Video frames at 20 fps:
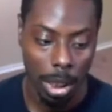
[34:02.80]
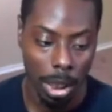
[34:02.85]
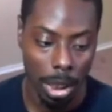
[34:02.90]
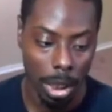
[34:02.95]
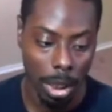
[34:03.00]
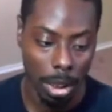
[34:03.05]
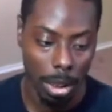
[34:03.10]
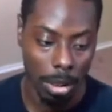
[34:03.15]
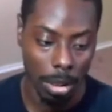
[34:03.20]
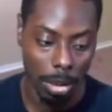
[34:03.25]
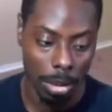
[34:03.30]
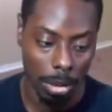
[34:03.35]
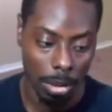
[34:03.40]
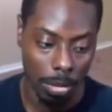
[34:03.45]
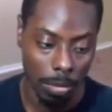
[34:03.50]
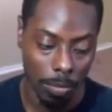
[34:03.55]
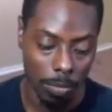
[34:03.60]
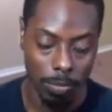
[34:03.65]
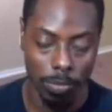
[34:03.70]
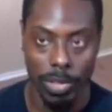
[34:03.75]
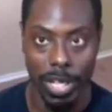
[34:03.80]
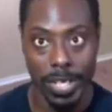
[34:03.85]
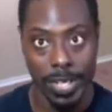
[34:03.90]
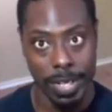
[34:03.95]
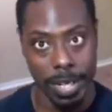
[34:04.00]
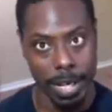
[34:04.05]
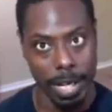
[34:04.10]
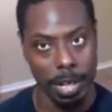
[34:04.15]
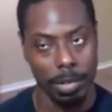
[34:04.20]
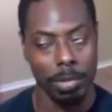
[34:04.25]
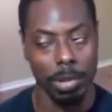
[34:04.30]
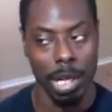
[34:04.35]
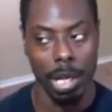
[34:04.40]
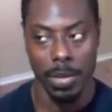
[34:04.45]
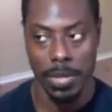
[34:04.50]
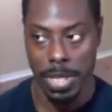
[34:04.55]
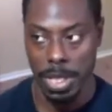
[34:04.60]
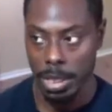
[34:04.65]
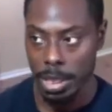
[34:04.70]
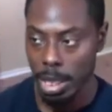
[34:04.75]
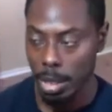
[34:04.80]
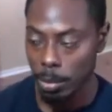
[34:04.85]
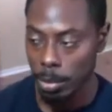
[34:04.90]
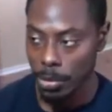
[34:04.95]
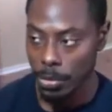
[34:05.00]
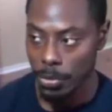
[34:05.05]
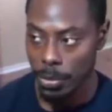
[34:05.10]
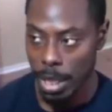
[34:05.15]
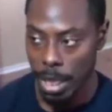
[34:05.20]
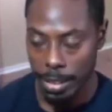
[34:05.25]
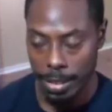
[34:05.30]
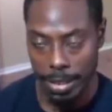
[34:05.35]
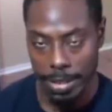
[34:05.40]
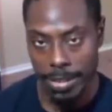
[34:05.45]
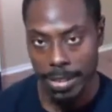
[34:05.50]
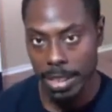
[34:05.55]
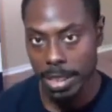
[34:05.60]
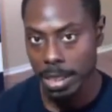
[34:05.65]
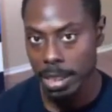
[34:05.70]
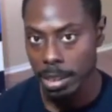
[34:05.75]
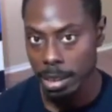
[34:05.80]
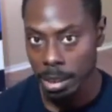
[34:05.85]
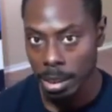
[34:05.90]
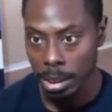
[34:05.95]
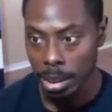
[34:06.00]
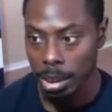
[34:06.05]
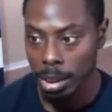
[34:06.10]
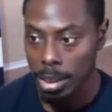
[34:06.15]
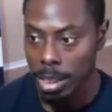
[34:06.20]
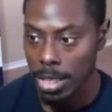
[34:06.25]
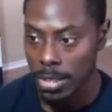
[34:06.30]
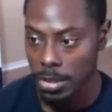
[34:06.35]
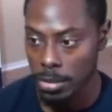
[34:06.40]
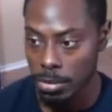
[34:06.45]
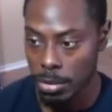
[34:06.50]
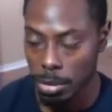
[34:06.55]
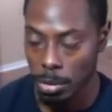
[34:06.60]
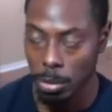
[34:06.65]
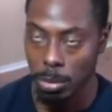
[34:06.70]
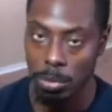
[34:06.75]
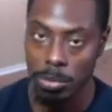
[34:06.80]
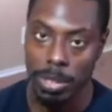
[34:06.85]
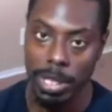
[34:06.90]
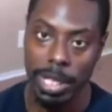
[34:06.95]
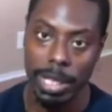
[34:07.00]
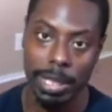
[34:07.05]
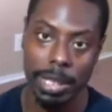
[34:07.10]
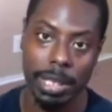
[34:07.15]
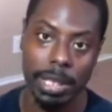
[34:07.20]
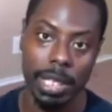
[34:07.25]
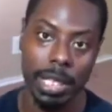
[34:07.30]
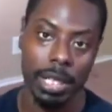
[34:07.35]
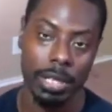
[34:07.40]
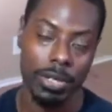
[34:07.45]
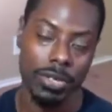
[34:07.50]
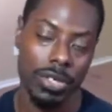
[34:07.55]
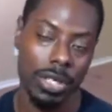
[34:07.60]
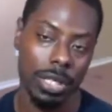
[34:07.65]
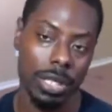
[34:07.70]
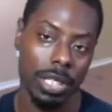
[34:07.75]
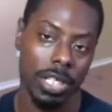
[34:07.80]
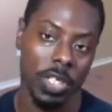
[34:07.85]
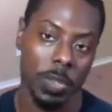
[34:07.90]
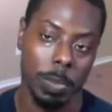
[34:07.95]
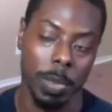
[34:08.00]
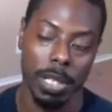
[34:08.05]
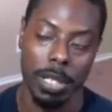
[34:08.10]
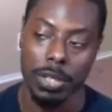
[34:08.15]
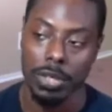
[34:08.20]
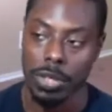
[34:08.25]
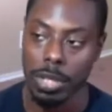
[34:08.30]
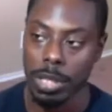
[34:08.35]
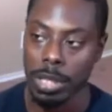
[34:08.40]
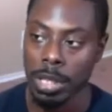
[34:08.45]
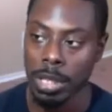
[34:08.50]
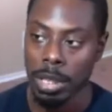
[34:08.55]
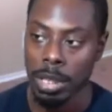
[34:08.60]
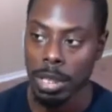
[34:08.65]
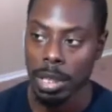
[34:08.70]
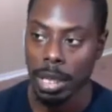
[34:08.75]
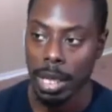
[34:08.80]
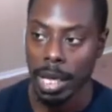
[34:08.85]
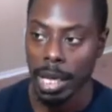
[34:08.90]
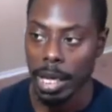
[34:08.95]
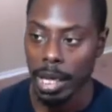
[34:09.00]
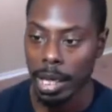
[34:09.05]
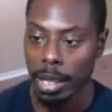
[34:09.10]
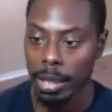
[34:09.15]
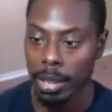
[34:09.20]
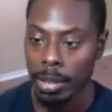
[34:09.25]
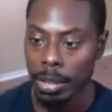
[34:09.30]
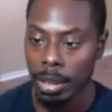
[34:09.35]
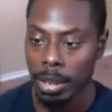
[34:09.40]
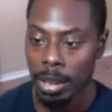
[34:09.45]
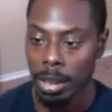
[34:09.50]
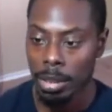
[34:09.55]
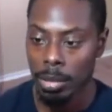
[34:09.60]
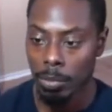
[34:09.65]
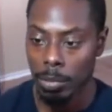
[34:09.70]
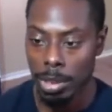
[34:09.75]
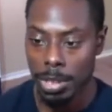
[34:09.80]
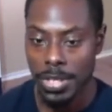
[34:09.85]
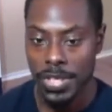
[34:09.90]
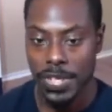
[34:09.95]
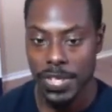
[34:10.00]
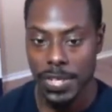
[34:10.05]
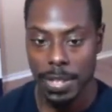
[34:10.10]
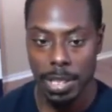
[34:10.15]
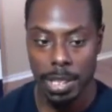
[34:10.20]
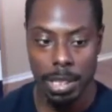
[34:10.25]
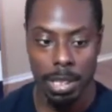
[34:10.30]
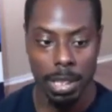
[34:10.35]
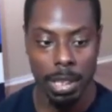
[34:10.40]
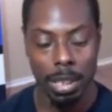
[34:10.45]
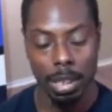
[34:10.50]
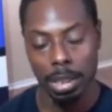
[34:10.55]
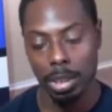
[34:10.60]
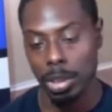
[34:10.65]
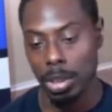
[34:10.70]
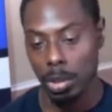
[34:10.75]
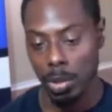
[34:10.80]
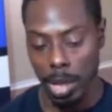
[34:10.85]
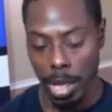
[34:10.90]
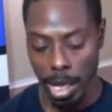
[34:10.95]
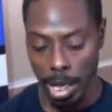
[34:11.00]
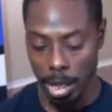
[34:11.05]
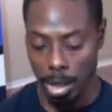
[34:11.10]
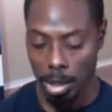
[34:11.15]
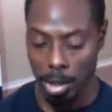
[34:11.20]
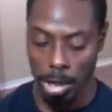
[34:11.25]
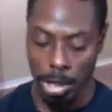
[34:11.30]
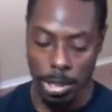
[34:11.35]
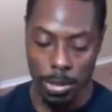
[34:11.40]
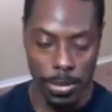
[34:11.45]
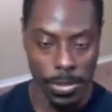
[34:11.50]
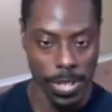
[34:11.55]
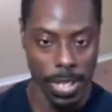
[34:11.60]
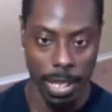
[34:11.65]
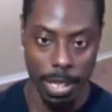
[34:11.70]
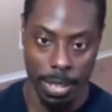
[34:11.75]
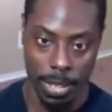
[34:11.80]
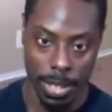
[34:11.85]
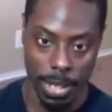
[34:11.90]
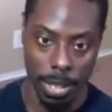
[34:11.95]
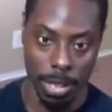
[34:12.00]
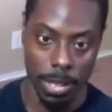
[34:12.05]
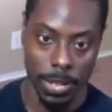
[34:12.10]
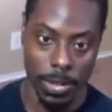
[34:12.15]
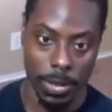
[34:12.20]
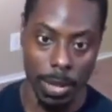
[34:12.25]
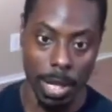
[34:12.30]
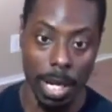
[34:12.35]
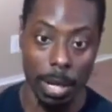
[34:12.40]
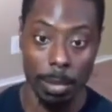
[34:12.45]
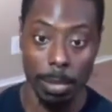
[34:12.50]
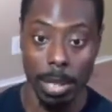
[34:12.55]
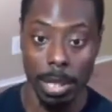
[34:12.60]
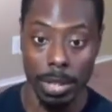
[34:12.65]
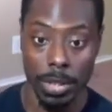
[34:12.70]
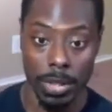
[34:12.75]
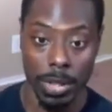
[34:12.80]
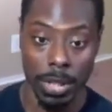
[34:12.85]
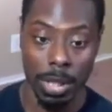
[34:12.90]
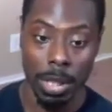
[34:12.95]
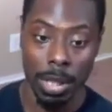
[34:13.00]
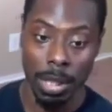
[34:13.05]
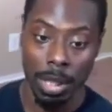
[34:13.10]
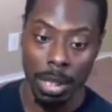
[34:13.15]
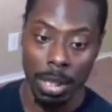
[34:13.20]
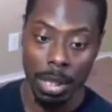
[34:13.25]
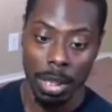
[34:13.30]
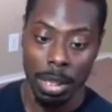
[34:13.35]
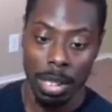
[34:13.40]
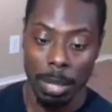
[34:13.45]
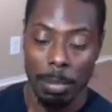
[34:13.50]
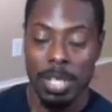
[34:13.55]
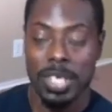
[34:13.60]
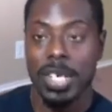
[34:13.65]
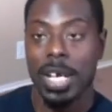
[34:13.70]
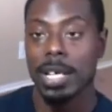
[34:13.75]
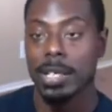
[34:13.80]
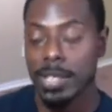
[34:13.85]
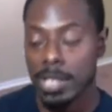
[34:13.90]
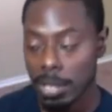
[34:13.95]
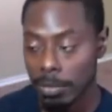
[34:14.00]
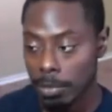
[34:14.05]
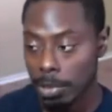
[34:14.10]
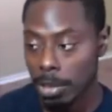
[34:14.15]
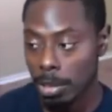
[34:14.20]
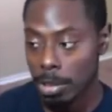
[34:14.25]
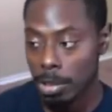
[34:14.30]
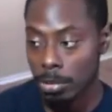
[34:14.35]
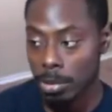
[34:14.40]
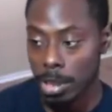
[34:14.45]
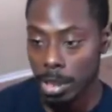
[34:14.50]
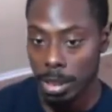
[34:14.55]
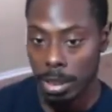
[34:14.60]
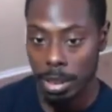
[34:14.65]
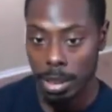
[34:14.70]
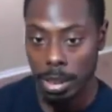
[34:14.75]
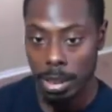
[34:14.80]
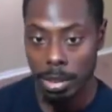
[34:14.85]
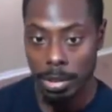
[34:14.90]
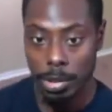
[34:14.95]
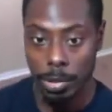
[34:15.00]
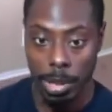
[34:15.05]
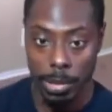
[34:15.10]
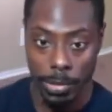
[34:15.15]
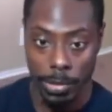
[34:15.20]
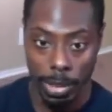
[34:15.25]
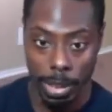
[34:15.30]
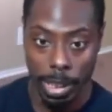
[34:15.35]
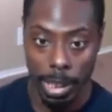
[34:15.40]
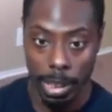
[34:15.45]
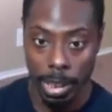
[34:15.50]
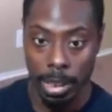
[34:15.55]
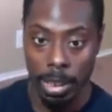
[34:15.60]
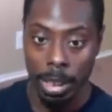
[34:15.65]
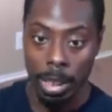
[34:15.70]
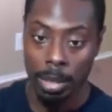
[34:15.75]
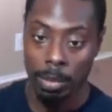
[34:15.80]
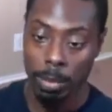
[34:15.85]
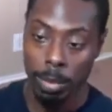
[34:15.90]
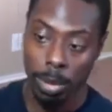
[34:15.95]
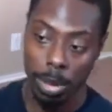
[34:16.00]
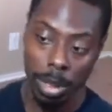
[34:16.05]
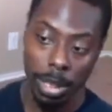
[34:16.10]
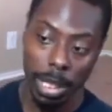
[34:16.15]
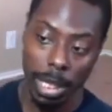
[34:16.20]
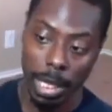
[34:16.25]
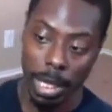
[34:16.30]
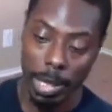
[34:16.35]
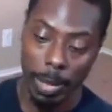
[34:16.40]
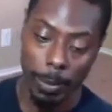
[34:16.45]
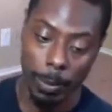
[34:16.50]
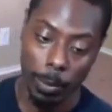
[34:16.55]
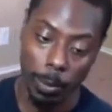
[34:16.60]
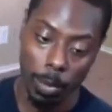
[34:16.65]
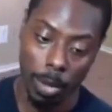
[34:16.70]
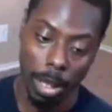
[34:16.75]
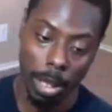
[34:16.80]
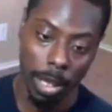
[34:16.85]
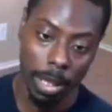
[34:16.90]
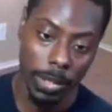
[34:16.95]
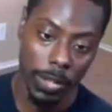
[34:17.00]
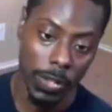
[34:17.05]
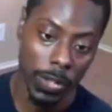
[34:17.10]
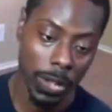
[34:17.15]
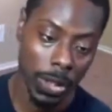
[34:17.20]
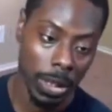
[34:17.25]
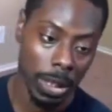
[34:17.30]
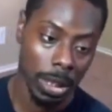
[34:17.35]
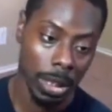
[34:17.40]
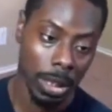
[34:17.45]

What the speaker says: that's kind of what I was getting at with like the TDEE, that's your total daily energy expenditure. And we'd see, how are you sedentary? So how much activity are you getting in throughout the day? We look at what